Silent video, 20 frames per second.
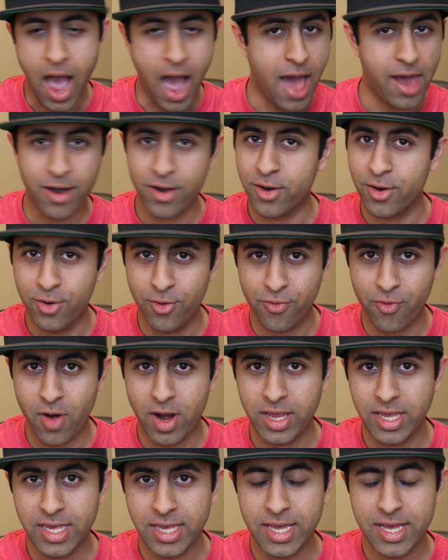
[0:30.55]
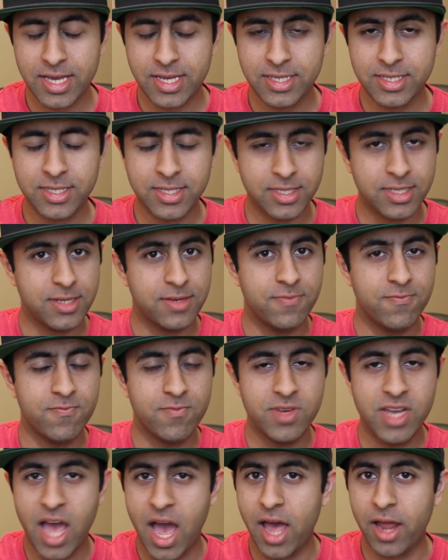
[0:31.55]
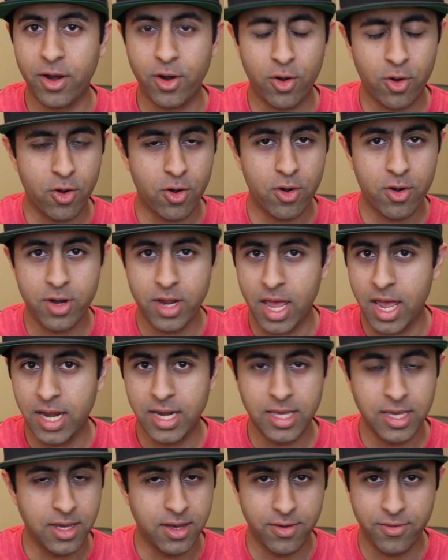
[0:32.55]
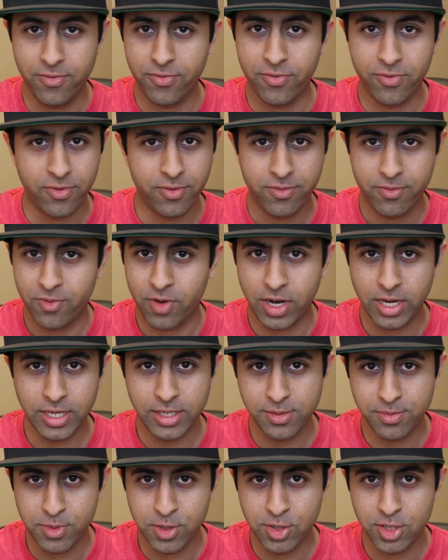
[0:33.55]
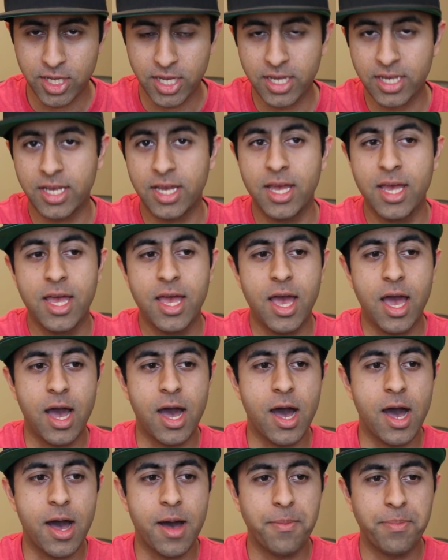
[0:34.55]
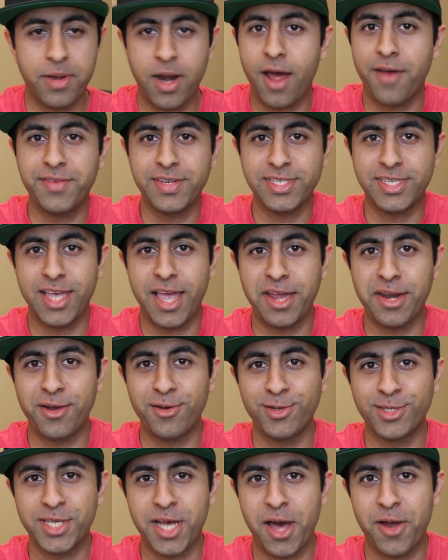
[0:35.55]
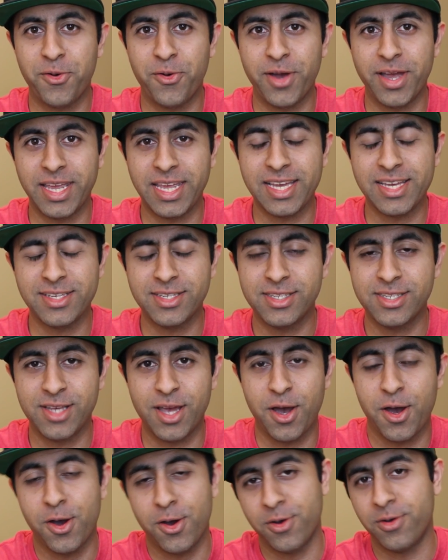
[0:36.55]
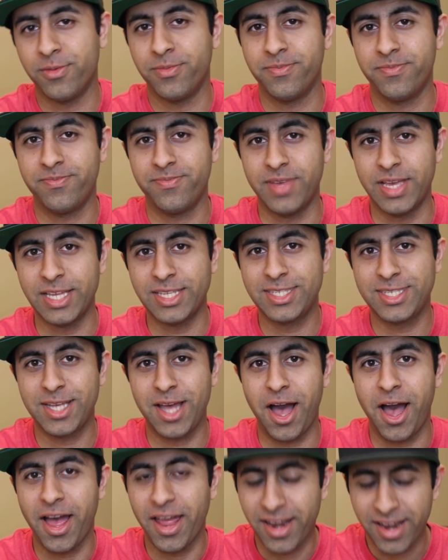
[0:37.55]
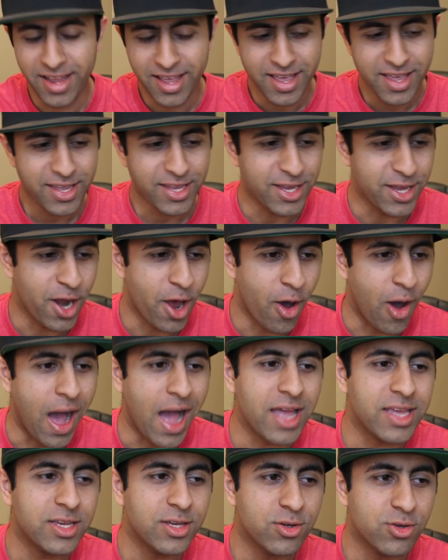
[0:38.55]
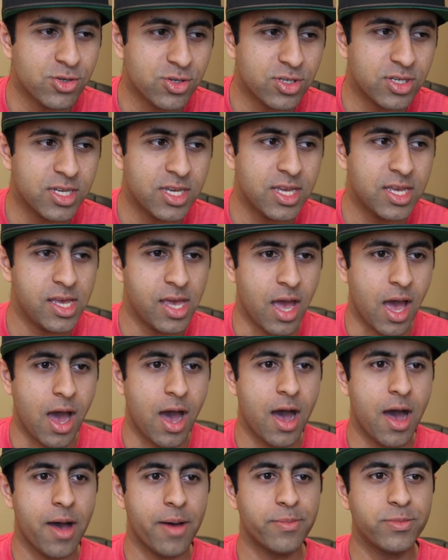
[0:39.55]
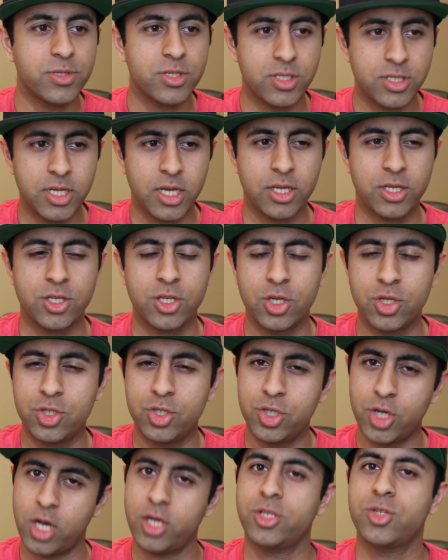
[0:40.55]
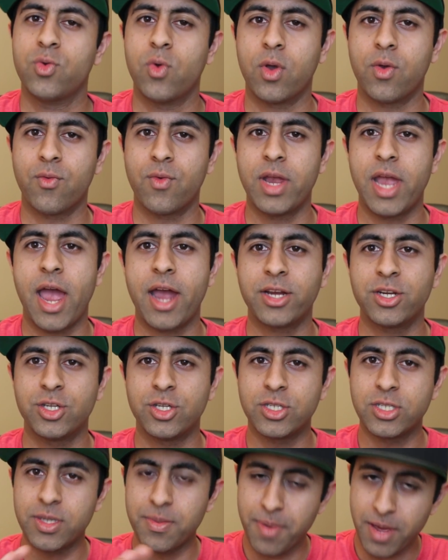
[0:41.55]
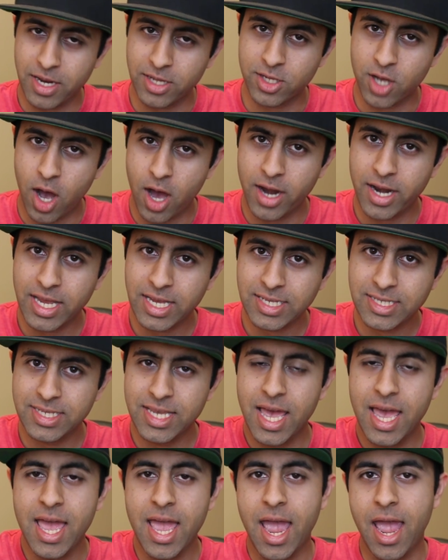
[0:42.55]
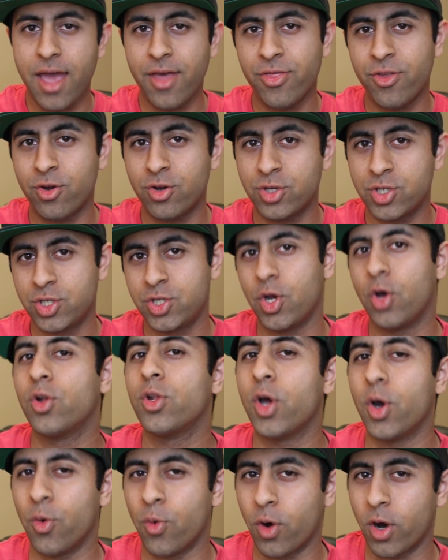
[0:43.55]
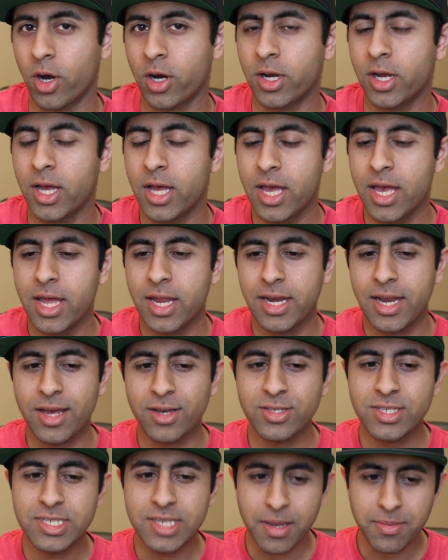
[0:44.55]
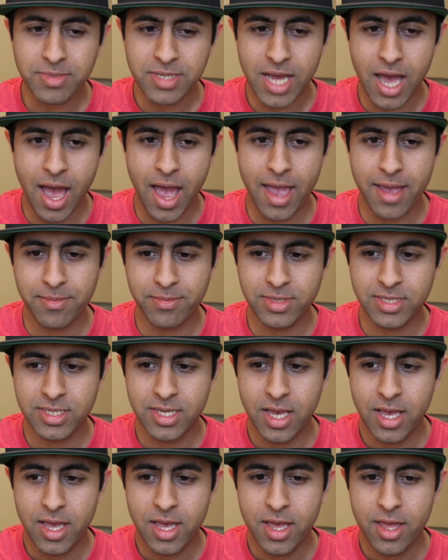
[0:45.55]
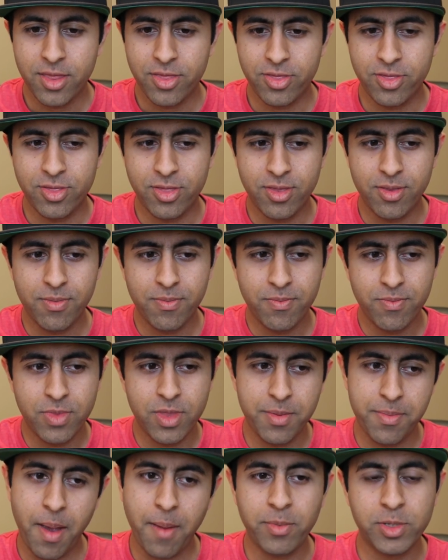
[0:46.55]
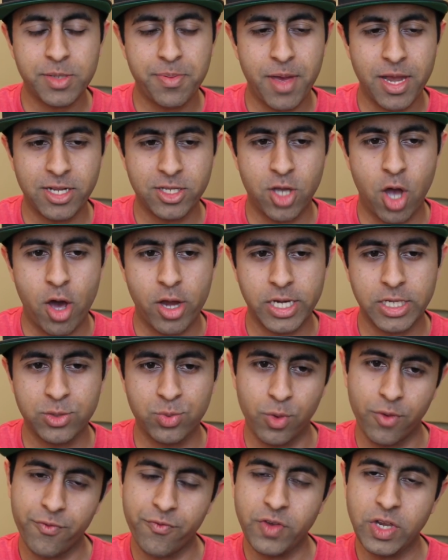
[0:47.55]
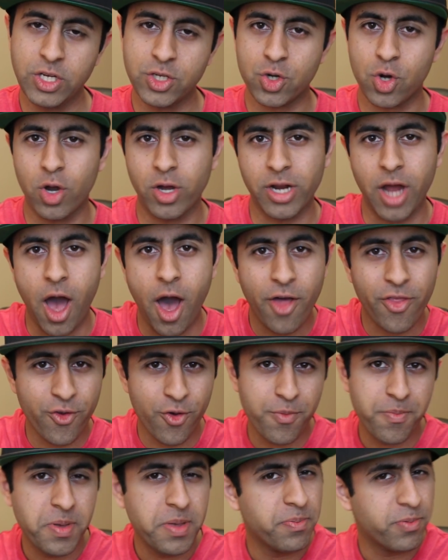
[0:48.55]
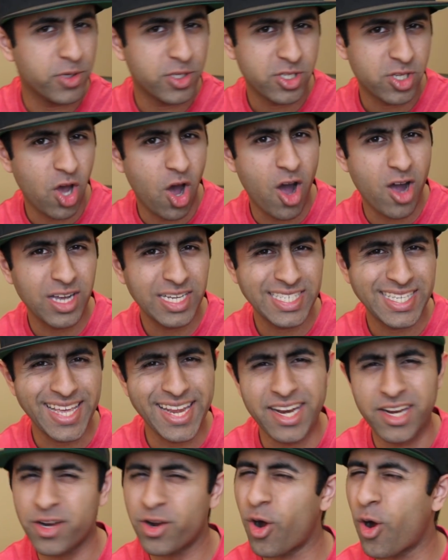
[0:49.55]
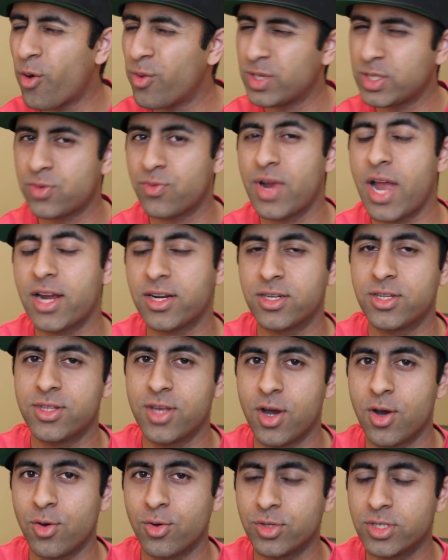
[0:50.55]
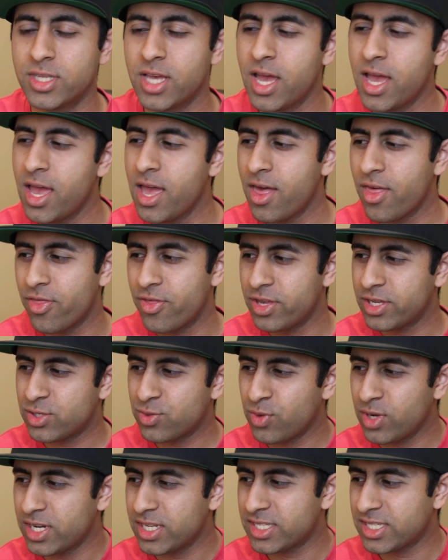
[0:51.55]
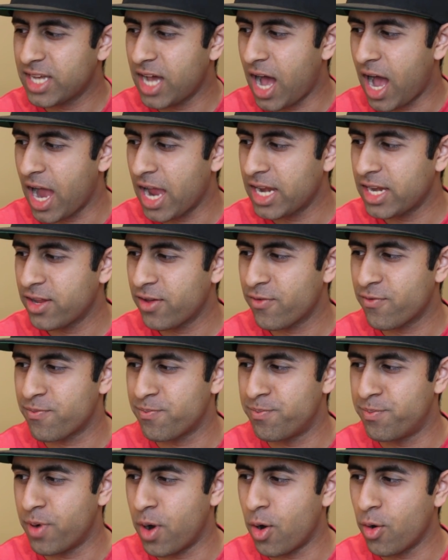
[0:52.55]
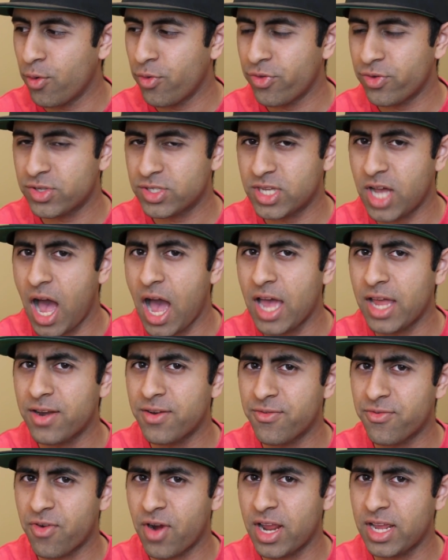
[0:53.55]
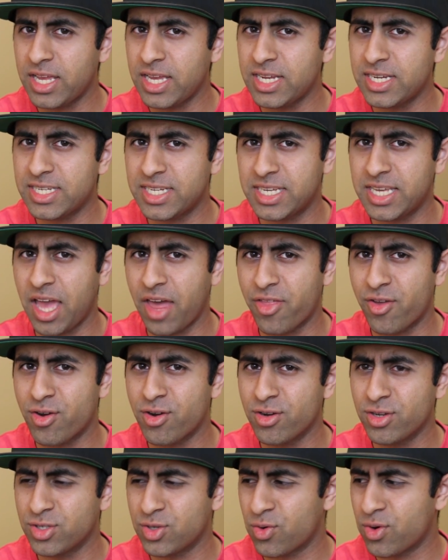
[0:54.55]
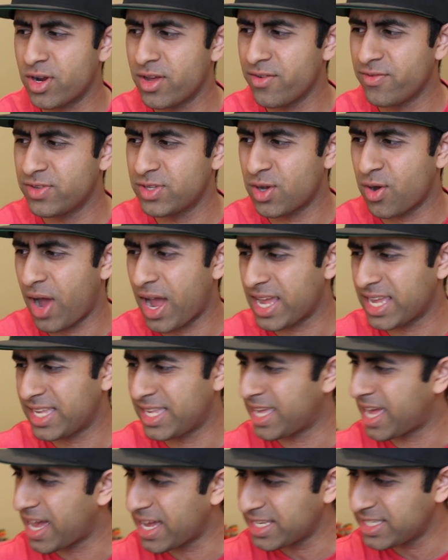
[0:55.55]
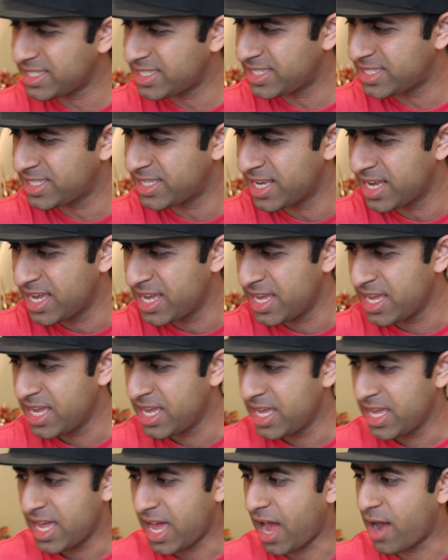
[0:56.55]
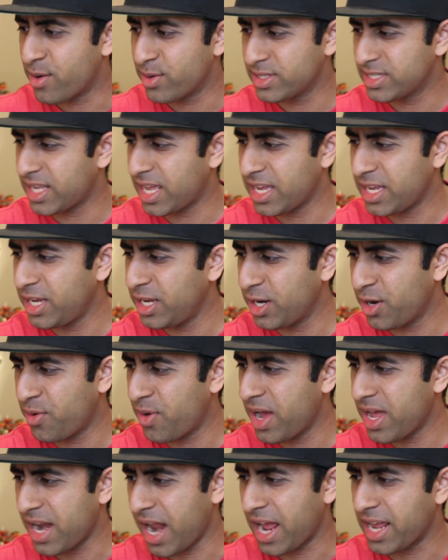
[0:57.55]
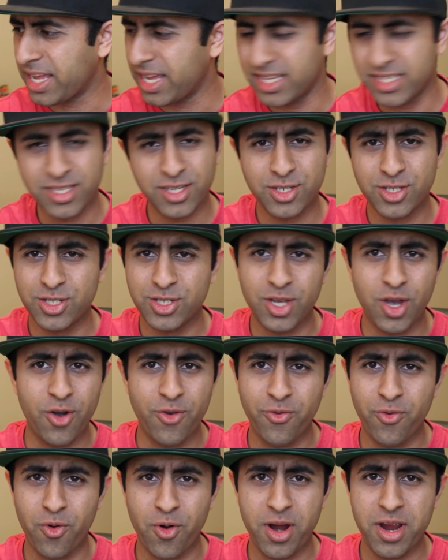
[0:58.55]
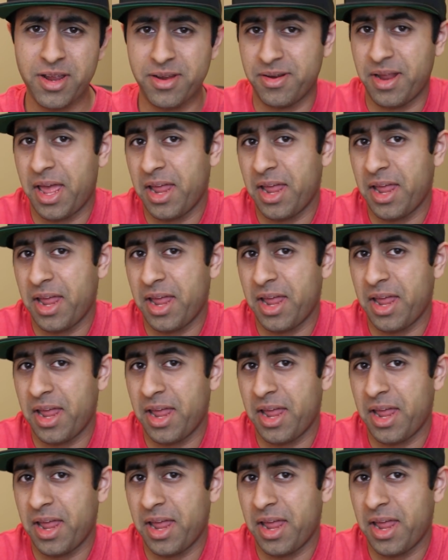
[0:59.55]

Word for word: I don't know who Frankie is. Not heard any of Frankie's music. Uh, but obviously I know who Scott Hoying is, so it's Scott. You know, I usually um, stick to just doing reactions to Pentatonix and their solo work. Now sometimes the members of Pentatonix will feature on other people's songs, and I don't always react to those. This one is kind of both Scott and Frankie together, sort of, so I guess I was like, you know what, I guess I'll just go for it.